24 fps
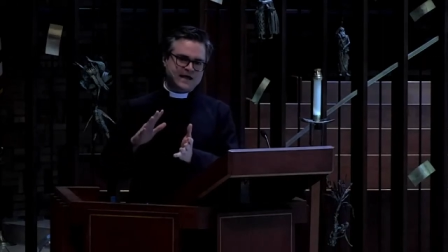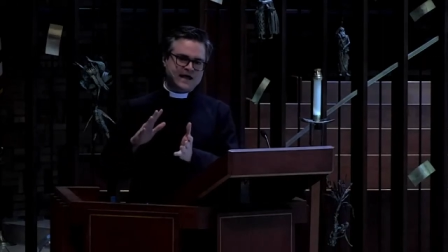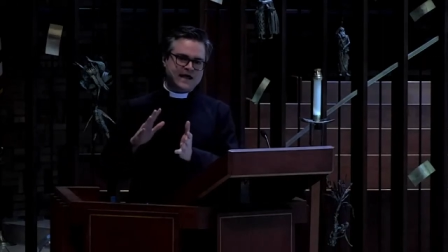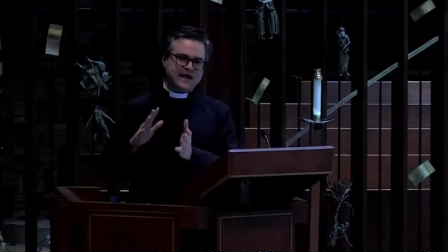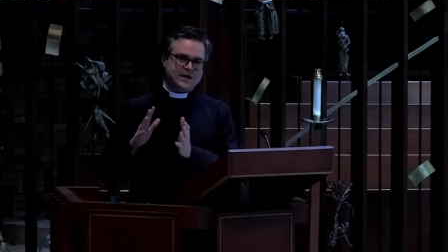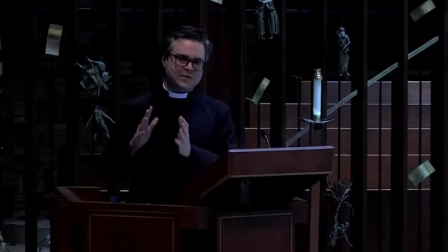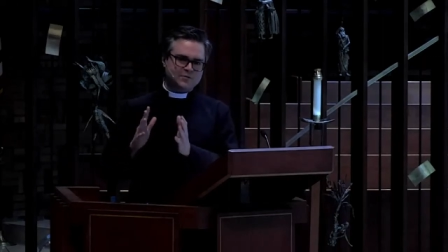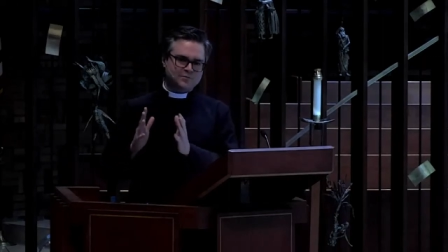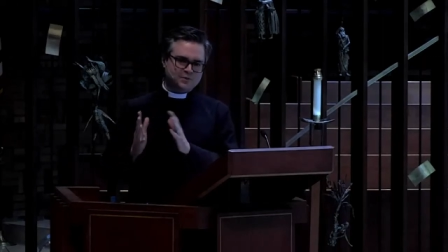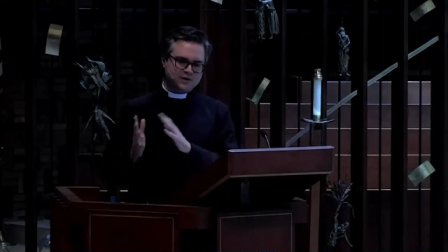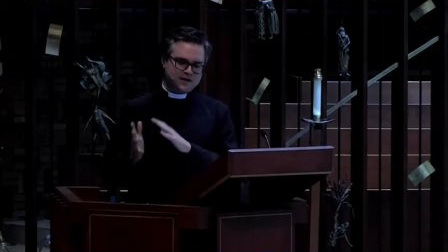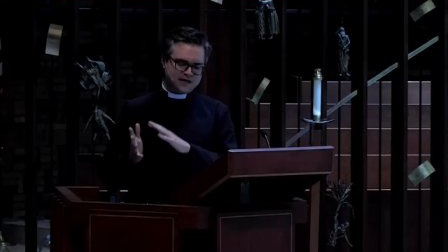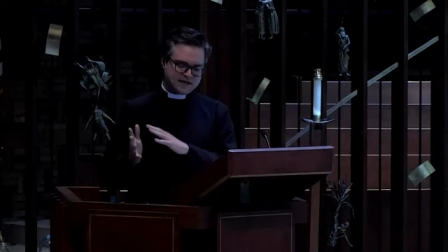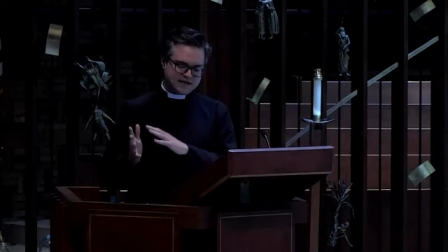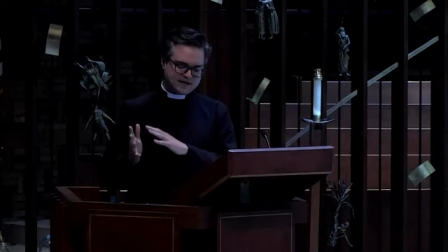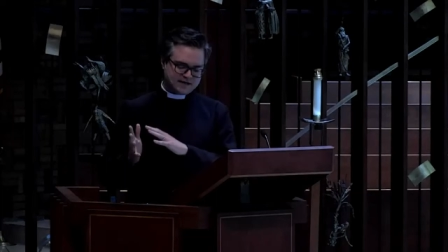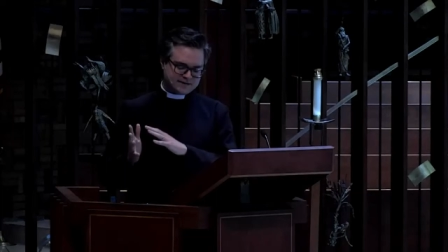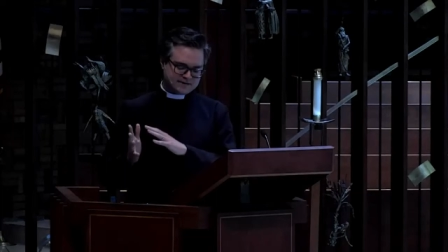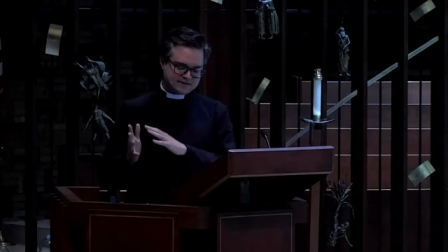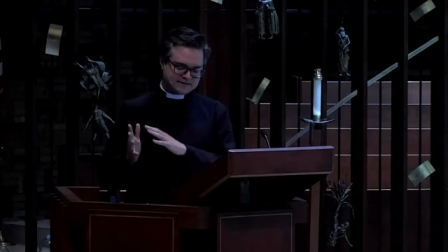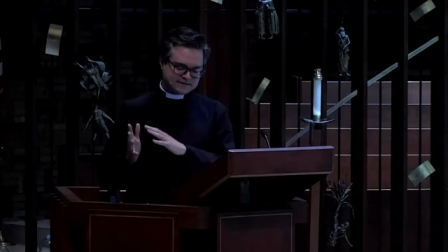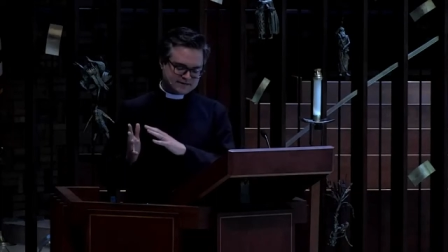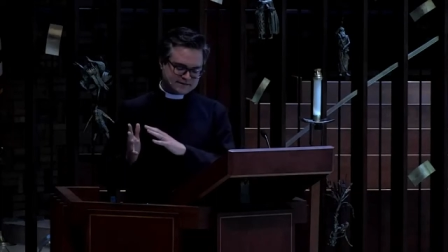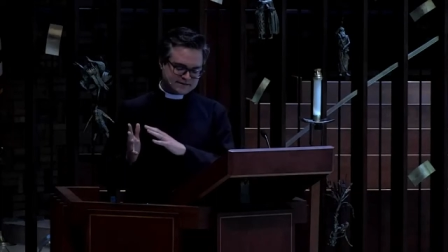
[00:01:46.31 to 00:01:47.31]
and
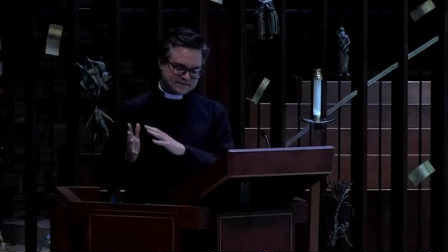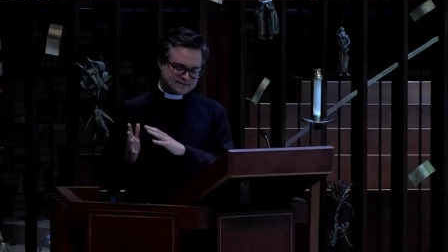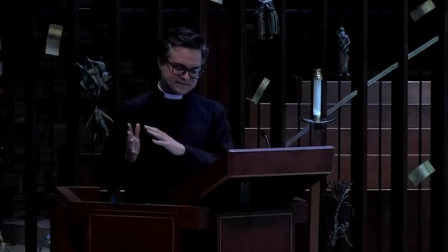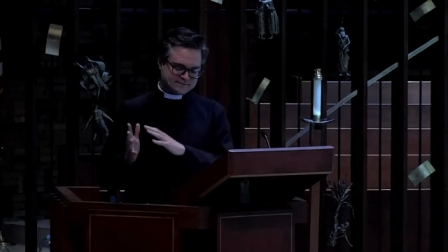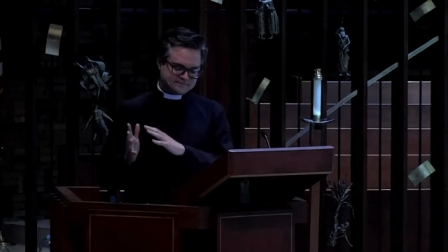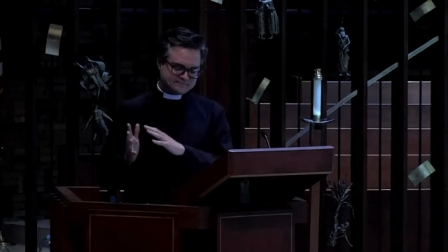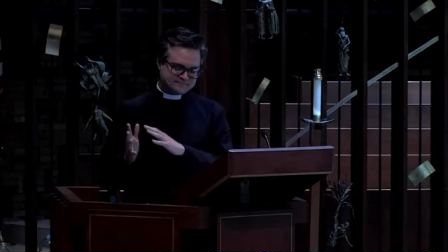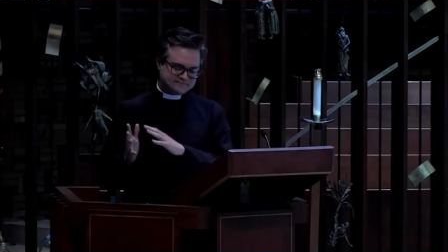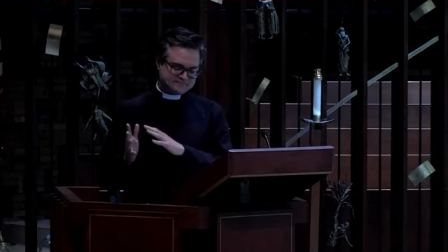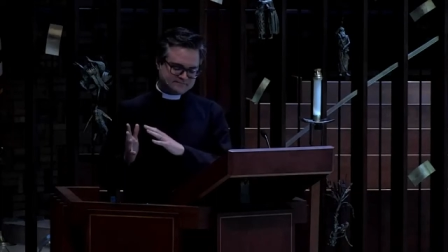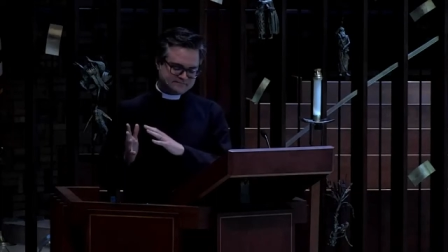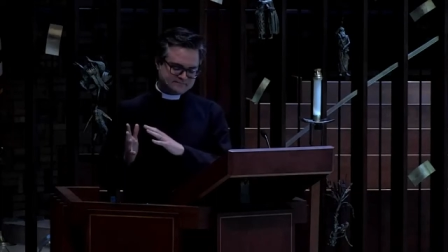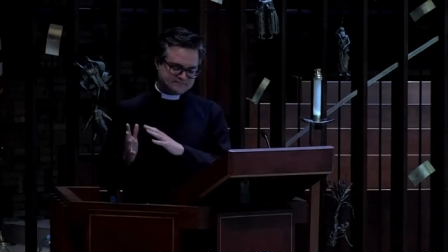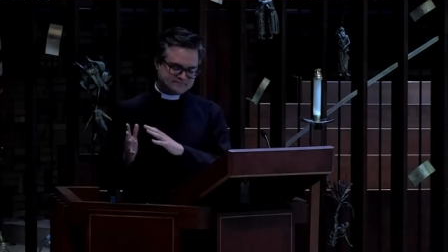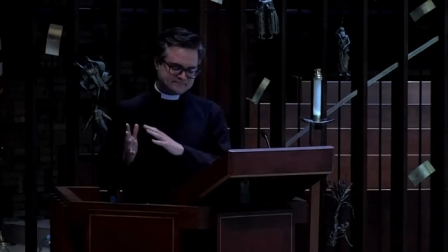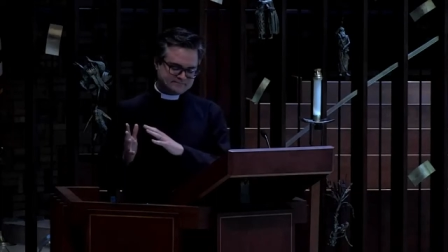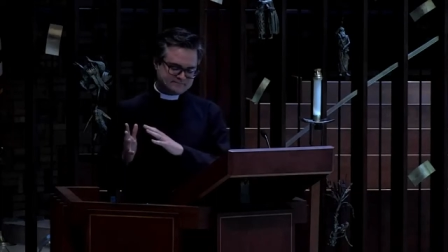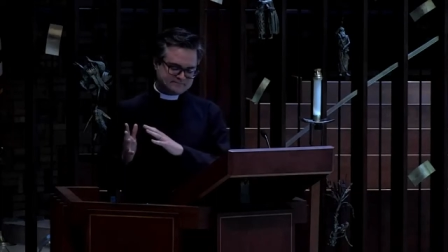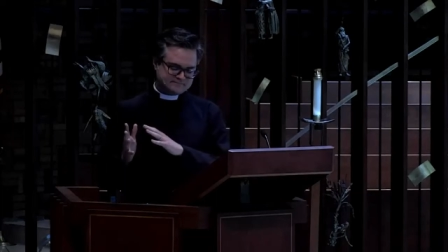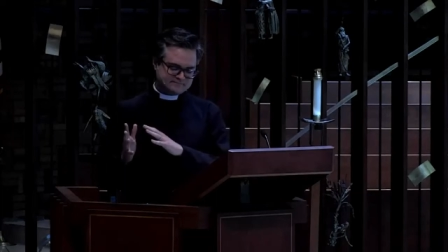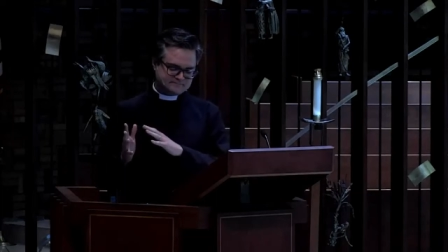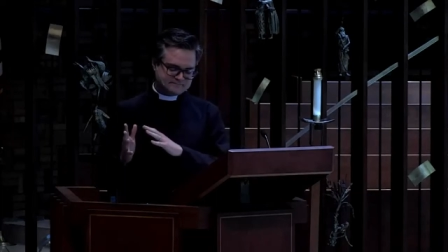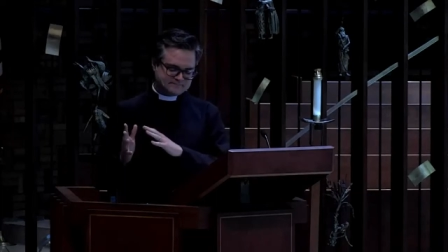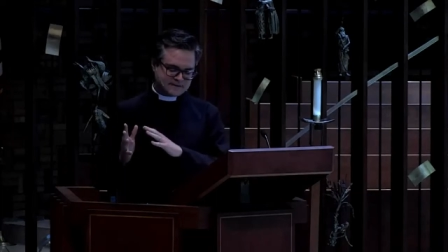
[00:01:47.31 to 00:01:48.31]
peace,
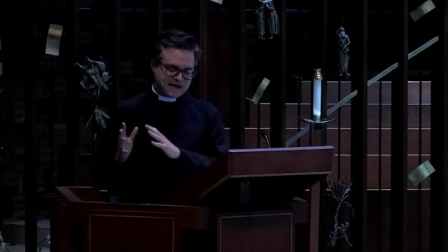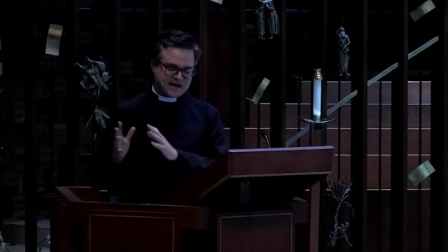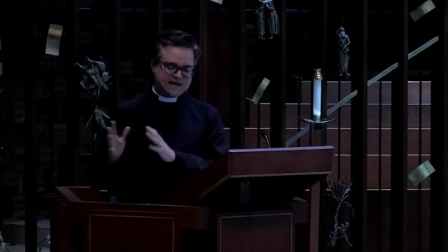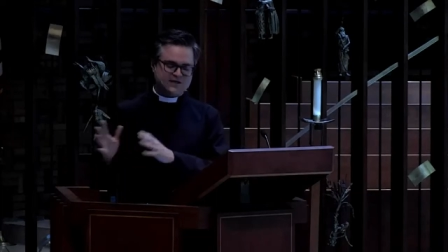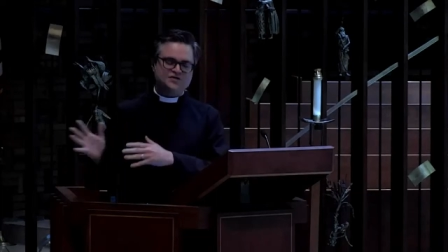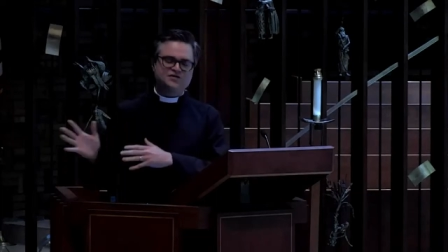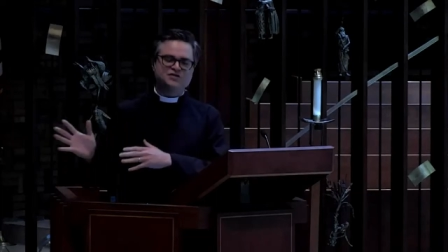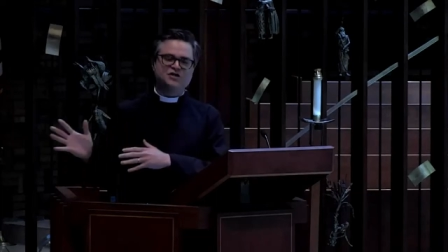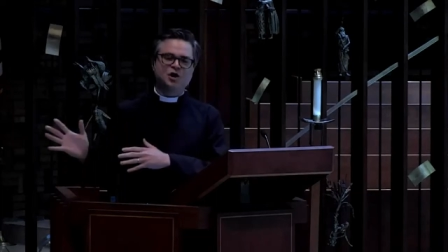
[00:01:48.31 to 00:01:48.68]
and